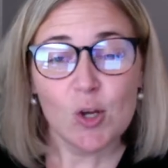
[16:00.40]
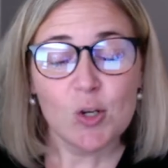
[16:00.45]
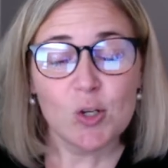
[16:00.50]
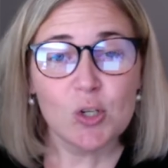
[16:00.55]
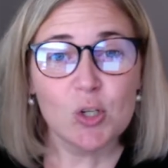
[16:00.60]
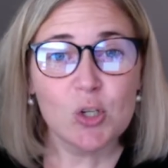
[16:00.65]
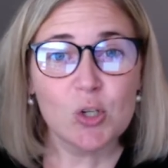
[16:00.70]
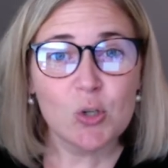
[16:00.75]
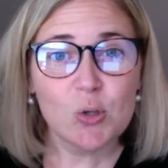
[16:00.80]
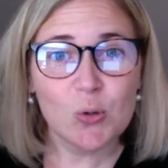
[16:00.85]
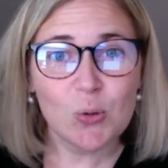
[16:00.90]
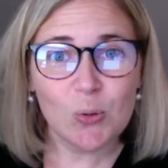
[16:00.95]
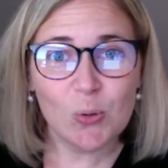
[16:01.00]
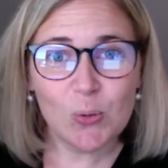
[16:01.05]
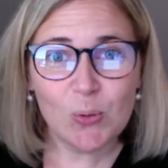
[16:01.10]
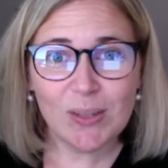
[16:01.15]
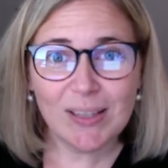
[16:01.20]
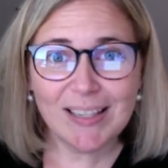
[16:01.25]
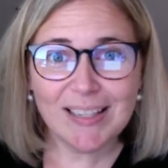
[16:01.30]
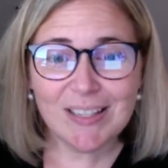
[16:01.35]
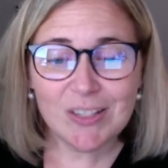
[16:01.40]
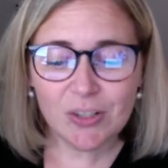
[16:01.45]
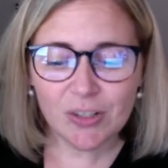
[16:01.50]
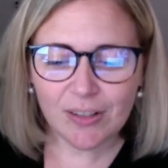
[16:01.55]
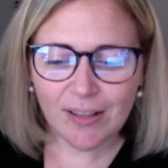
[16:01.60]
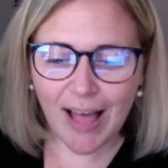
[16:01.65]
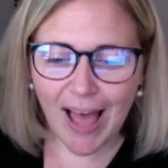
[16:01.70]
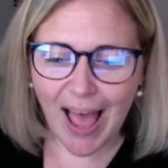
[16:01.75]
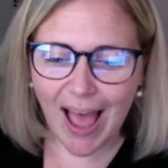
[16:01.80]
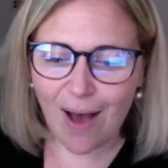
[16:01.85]
2
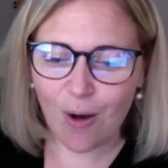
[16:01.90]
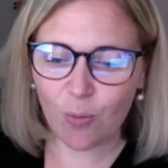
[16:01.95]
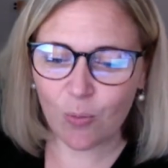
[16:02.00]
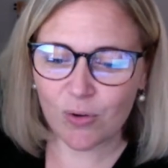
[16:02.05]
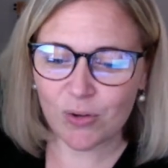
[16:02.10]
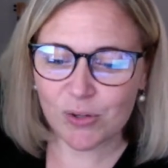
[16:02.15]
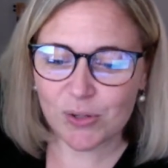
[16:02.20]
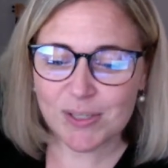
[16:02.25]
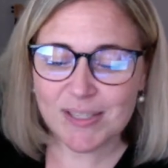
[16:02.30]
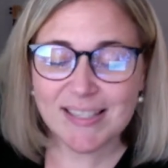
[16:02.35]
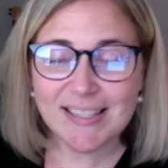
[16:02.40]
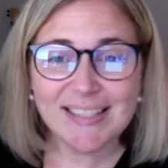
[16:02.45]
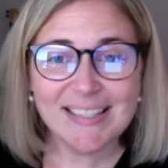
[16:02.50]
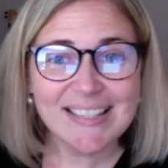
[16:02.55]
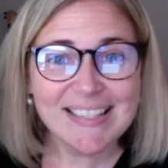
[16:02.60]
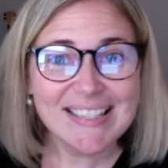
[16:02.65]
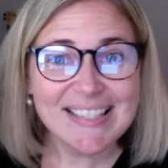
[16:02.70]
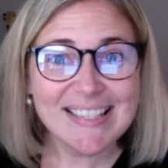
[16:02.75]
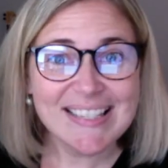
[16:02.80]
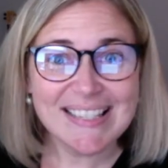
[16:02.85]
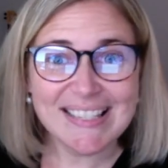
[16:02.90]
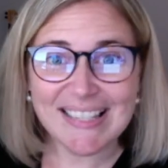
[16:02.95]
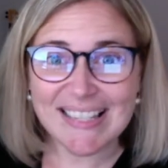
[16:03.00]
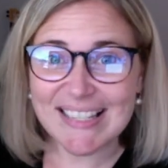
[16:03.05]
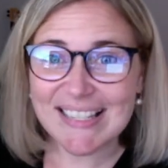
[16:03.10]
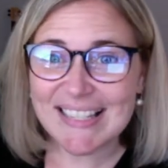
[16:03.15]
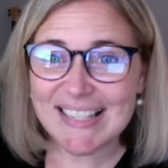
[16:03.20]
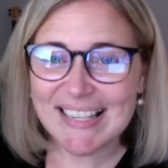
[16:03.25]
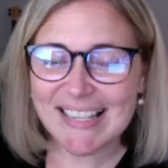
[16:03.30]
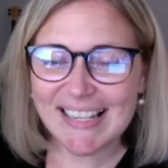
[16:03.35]
little owls
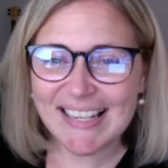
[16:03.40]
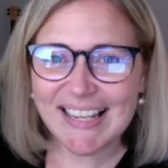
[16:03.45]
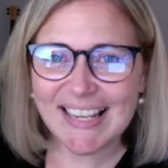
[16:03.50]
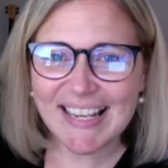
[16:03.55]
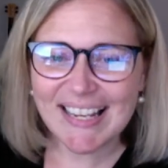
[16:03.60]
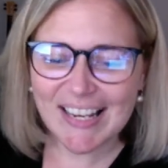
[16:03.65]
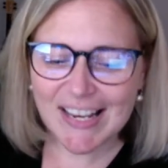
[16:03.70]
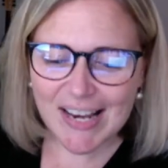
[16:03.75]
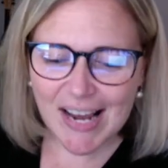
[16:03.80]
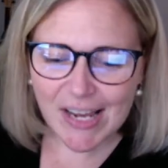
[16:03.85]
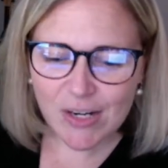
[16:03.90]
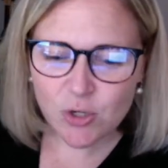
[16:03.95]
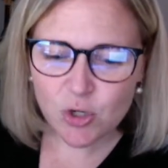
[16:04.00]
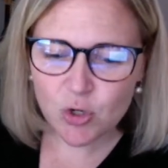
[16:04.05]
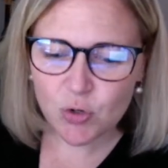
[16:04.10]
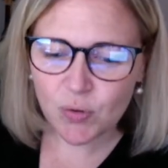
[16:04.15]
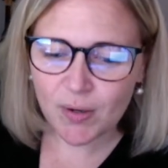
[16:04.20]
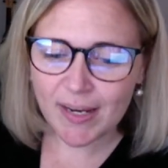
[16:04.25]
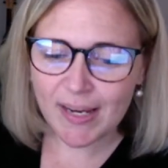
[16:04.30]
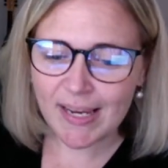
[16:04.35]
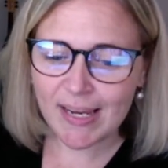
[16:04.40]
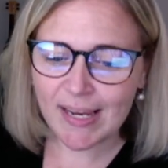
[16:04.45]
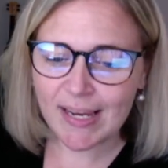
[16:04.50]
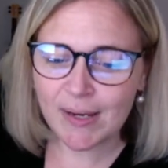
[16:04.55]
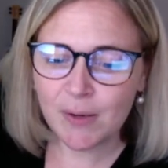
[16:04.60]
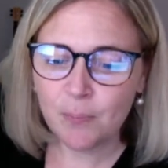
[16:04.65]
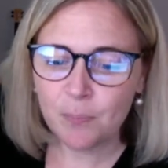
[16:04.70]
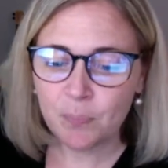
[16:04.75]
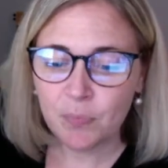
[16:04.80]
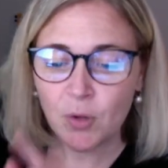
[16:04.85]
sitting in a
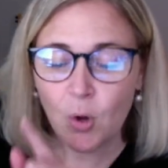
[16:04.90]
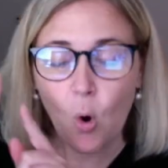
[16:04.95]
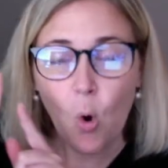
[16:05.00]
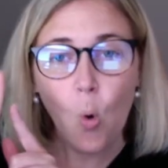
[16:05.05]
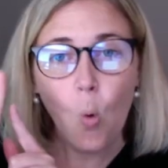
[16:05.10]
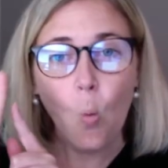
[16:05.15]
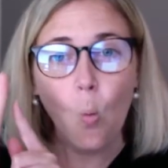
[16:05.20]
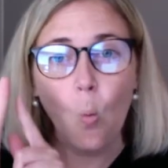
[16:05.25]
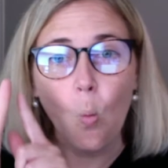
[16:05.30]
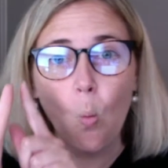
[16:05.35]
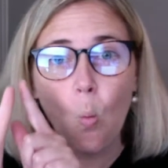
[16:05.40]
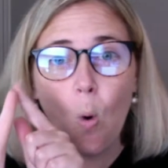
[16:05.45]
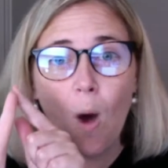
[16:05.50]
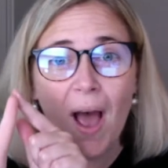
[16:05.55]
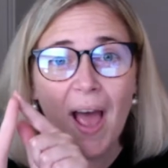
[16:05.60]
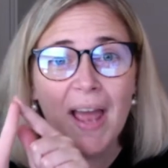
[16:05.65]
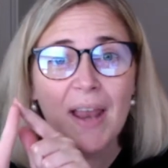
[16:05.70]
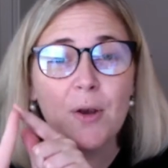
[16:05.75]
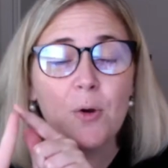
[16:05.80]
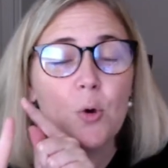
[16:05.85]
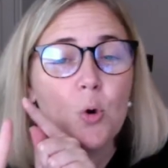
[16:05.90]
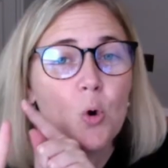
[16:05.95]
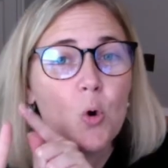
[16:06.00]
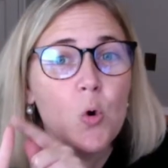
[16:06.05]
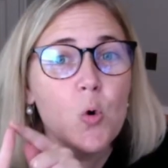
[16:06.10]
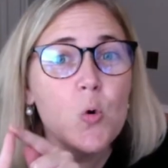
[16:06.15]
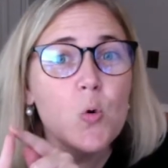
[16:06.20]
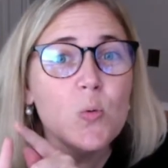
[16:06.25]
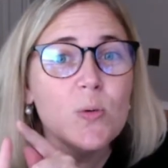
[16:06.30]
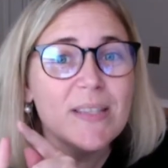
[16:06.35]
tree. One
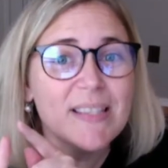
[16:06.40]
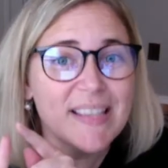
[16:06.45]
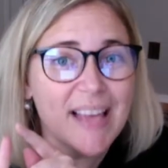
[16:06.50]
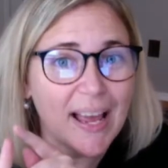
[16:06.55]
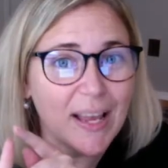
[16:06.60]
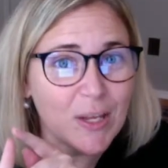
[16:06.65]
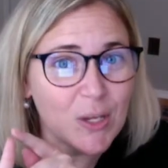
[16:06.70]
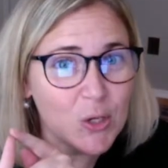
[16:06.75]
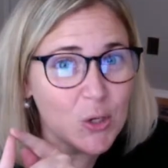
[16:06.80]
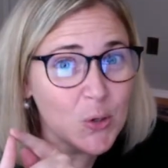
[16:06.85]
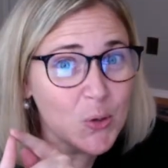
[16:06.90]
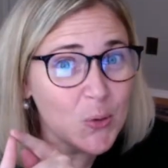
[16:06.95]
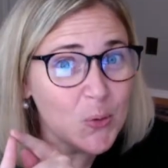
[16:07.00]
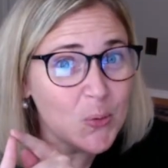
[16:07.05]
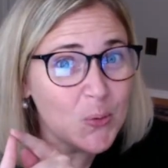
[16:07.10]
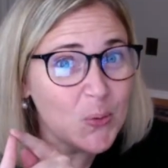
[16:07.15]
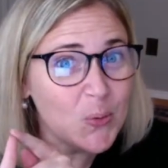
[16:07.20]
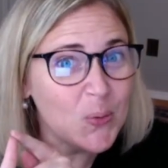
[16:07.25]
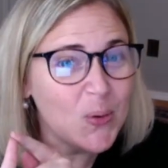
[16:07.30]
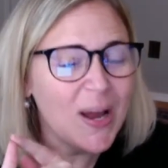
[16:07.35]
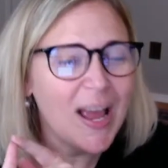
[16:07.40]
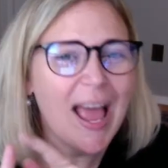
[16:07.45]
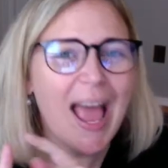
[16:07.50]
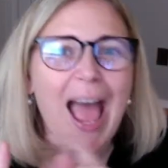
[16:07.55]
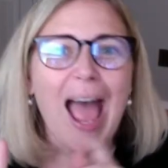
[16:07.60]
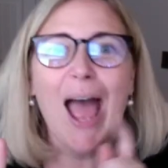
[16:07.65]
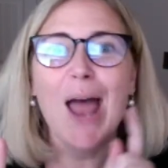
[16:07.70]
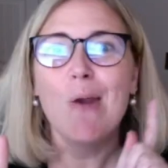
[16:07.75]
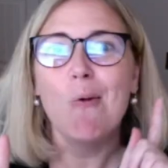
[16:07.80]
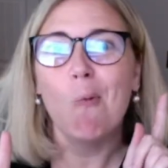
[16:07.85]
hoots at you,
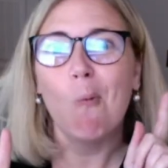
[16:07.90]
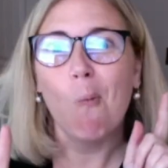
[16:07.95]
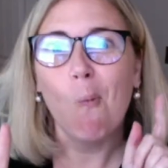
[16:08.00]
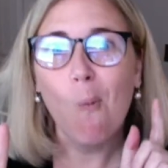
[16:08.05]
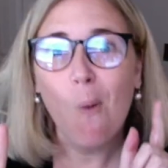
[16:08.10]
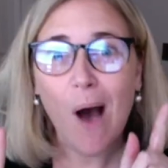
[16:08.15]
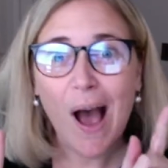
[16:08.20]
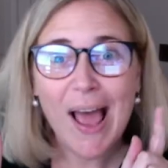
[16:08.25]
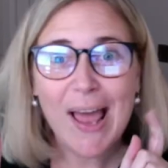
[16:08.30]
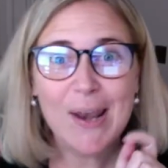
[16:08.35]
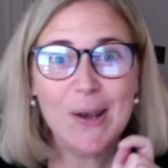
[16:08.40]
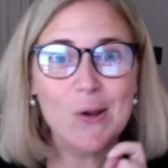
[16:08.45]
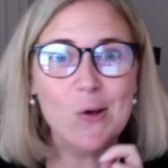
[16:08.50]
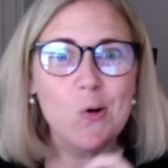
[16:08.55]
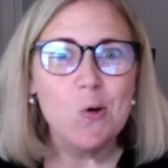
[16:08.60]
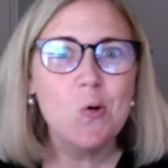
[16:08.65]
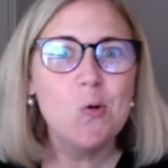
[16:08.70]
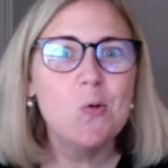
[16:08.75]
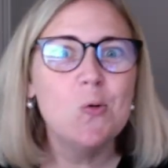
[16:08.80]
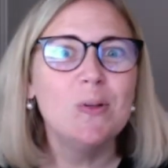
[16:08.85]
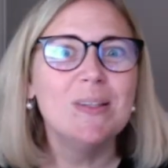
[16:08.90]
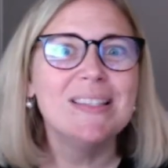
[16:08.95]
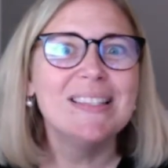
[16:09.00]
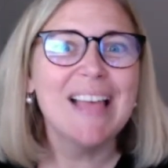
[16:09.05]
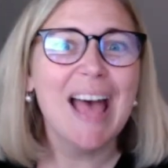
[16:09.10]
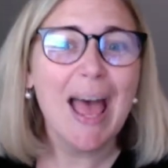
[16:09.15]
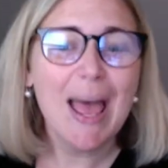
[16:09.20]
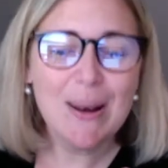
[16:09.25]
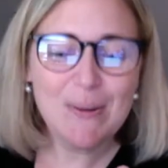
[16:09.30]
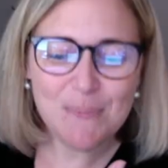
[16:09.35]
and one hoots
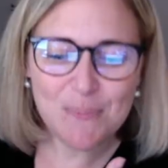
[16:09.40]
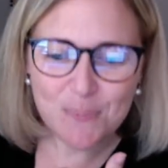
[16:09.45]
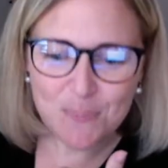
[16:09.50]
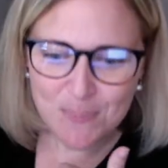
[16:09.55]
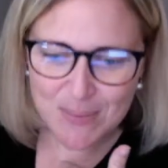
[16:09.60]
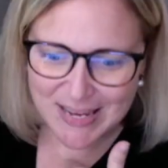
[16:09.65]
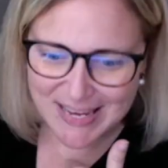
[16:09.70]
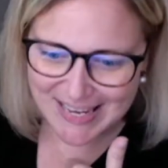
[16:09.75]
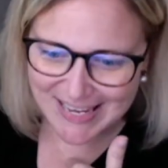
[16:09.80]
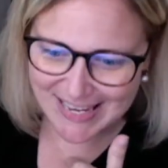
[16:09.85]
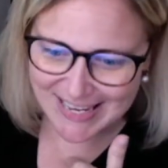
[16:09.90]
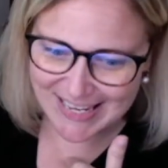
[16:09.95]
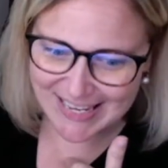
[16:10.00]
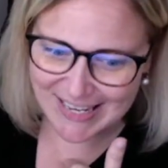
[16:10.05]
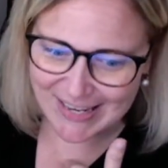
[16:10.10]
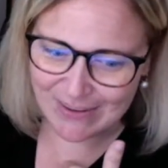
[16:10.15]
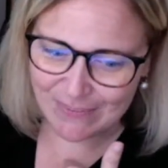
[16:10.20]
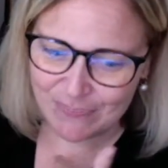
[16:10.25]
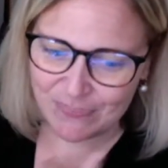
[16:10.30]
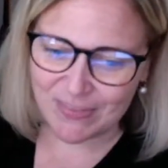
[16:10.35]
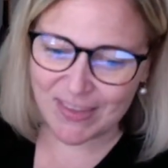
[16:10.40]
at me.